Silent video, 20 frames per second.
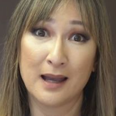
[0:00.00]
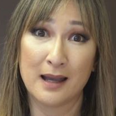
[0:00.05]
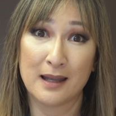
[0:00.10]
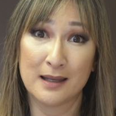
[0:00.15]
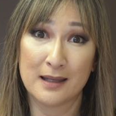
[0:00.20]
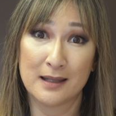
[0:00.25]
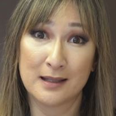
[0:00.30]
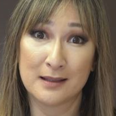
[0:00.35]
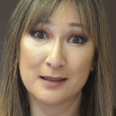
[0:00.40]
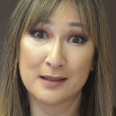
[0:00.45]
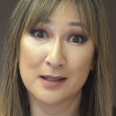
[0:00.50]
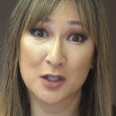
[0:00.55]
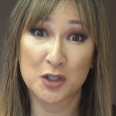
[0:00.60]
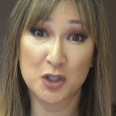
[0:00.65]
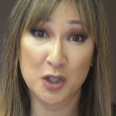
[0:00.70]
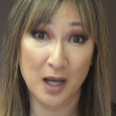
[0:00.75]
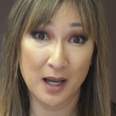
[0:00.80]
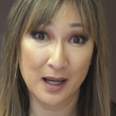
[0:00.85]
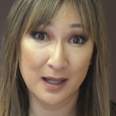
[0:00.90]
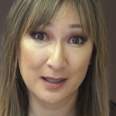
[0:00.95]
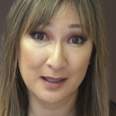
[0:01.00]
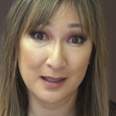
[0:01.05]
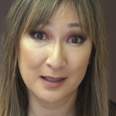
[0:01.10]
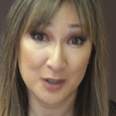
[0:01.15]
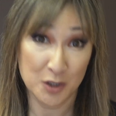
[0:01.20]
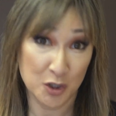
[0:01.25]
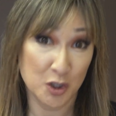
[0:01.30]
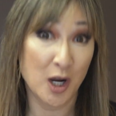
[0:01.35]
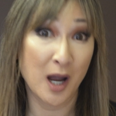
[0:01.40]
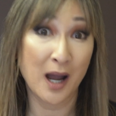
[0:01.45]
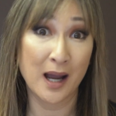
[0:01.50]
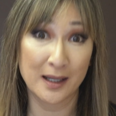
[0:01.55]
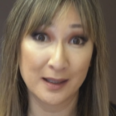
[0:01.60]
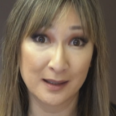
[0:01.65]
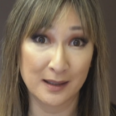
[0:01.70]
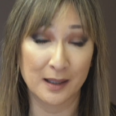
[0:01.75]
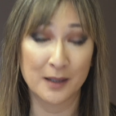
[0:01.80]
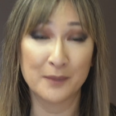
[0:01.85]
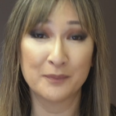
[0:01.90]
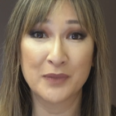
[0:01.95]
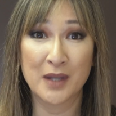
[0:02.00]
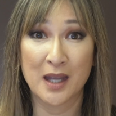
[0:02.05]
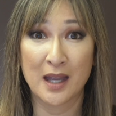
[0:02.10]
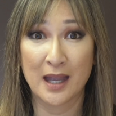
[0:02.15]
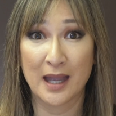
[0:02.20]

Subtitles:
in China,